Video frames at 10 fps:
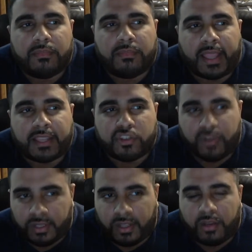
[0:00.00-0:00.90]
like
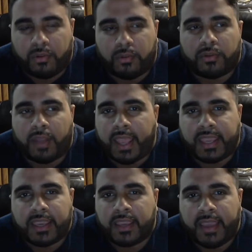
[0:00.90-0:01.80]
Trello, or
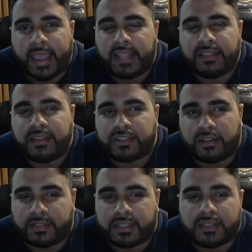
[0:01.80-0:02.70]
like any of these
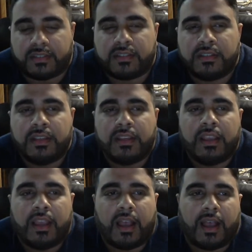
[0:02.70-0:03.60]
services,
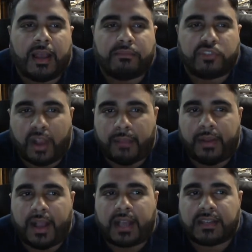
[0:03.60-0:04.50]

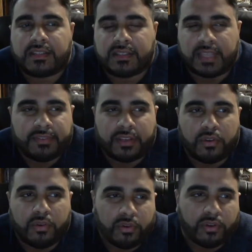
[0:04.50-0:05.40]
Dropbox, even
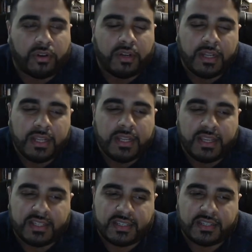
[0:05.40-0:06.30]
Google,
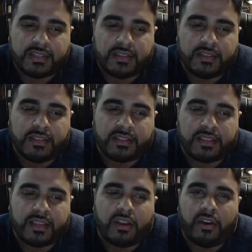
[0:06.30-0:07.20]
is this
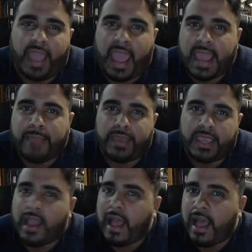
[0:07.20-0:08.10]
thing called
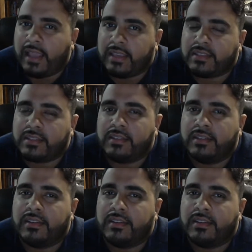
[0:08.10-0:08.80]
APIs.